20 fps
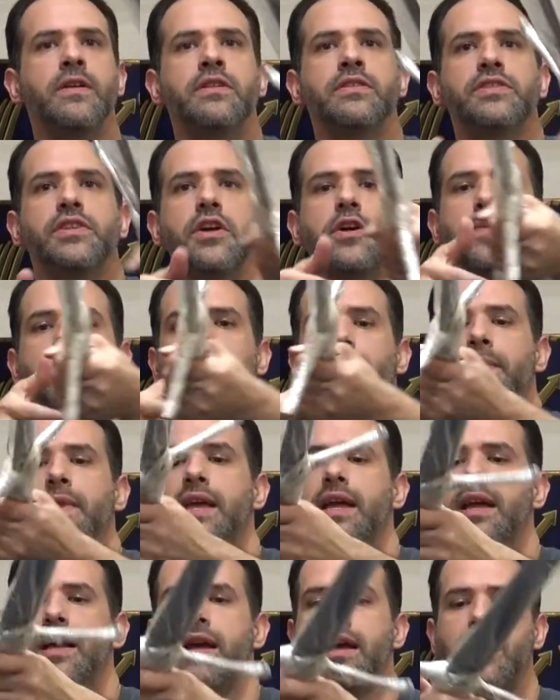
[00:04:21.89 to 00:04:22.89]
So
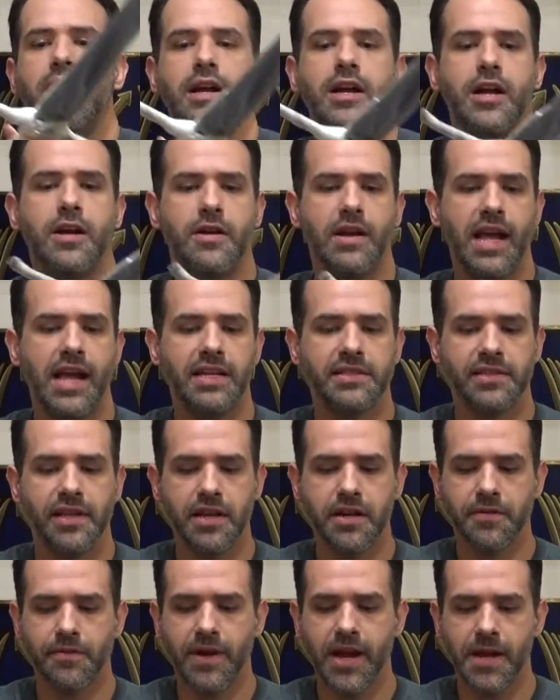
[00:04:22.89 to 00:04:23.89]
as I
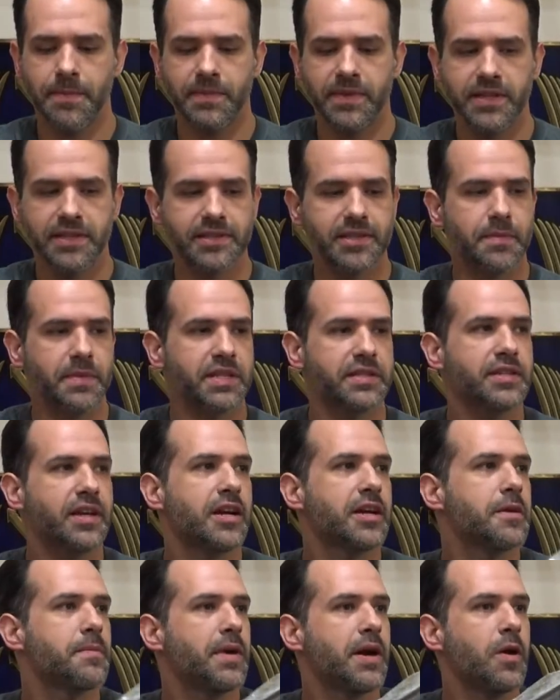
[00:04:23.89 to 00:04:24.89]
unwrap this, I'm going to
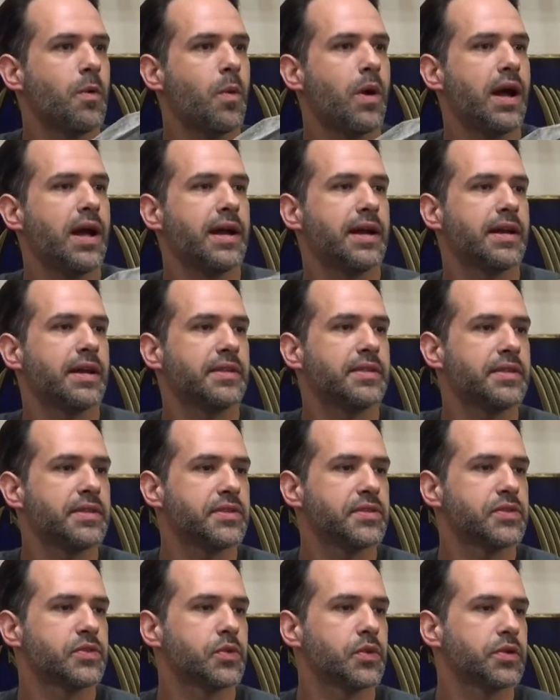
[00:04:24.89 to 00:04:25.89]
talk about why I got
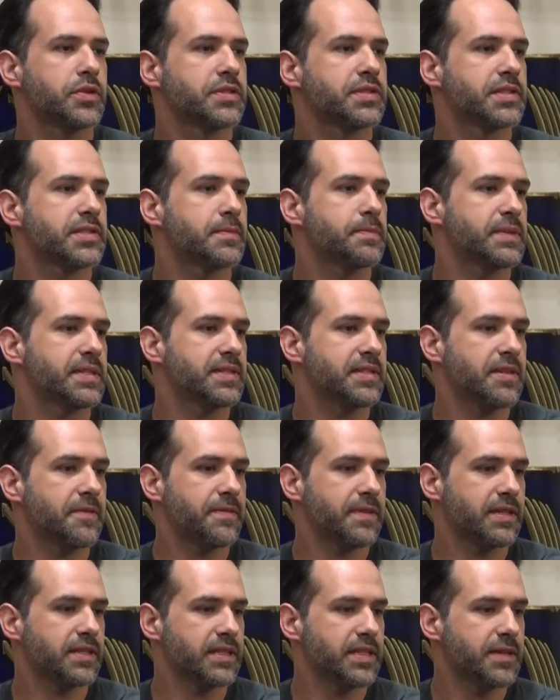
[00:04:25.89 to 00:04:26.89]
this sword
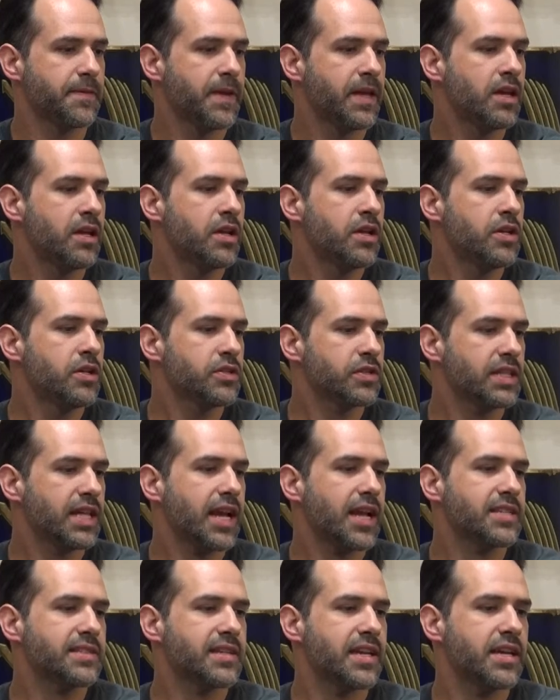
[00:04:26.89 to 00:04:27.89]
specifically. So like
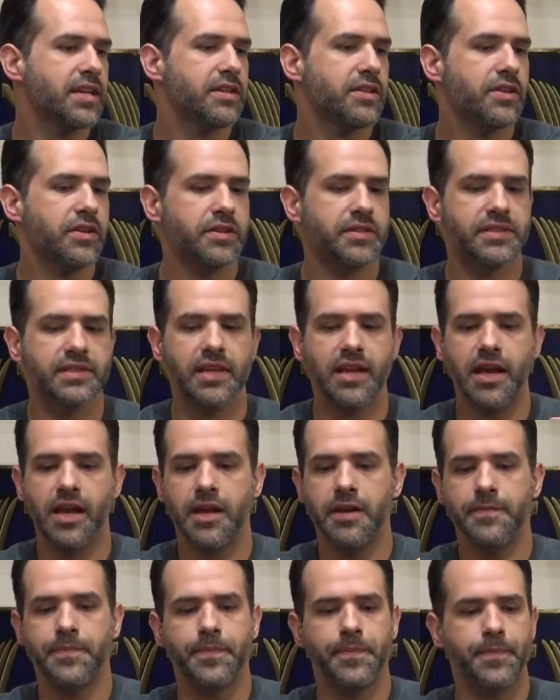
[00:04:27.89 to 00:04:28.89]
I said, there's
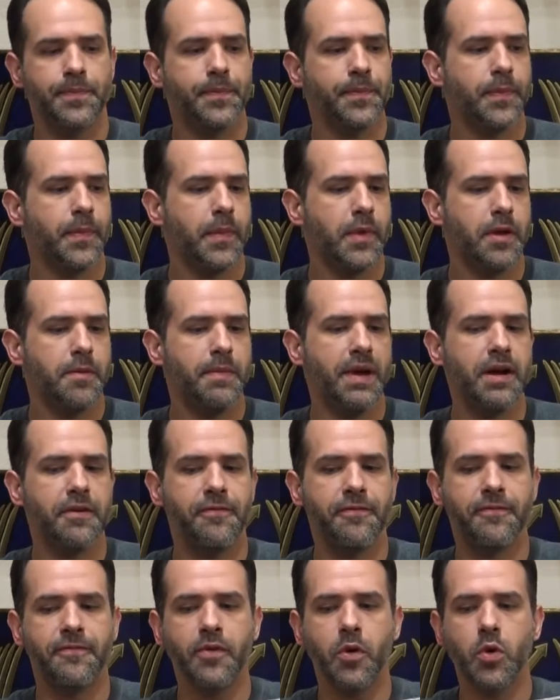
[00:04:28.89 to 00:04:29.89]

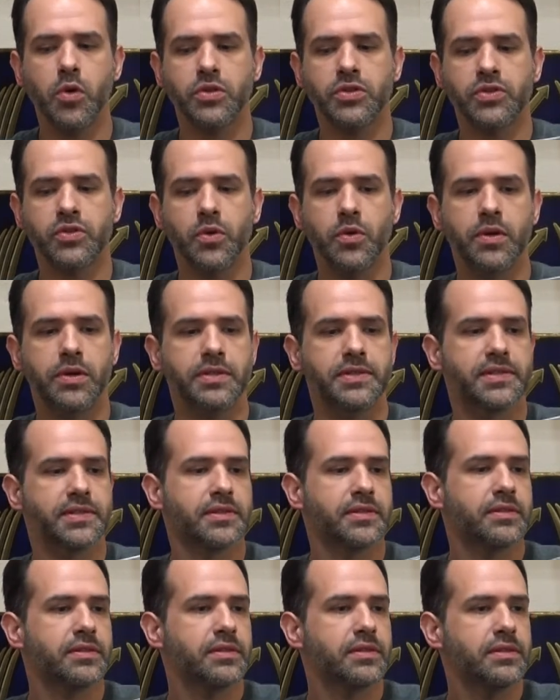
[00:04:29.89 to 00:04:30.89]
about 4
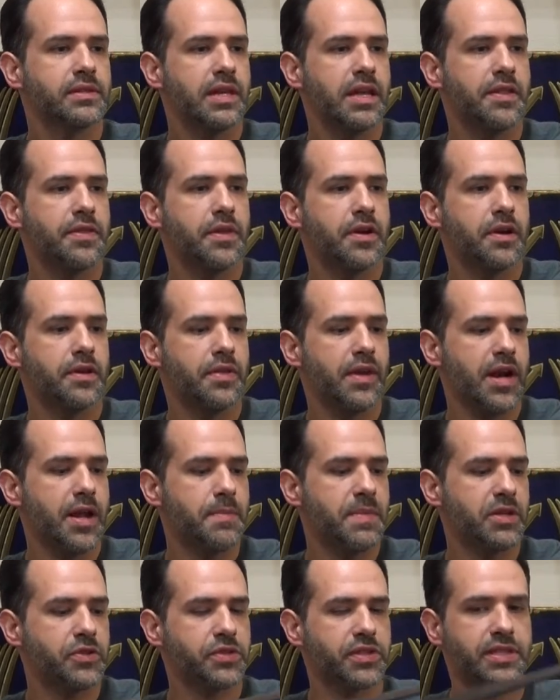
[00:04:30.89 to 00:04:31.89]
swords in there that
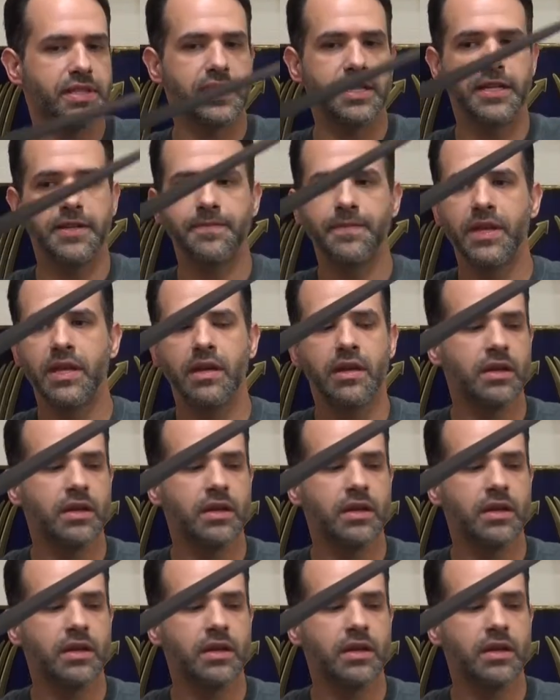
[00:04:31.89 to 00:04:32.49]
I'm interested in,